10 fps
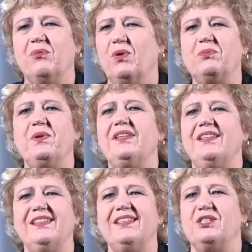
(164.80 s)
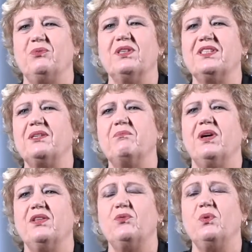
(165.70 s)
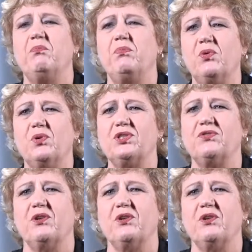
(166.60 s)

What we did is once a month we paused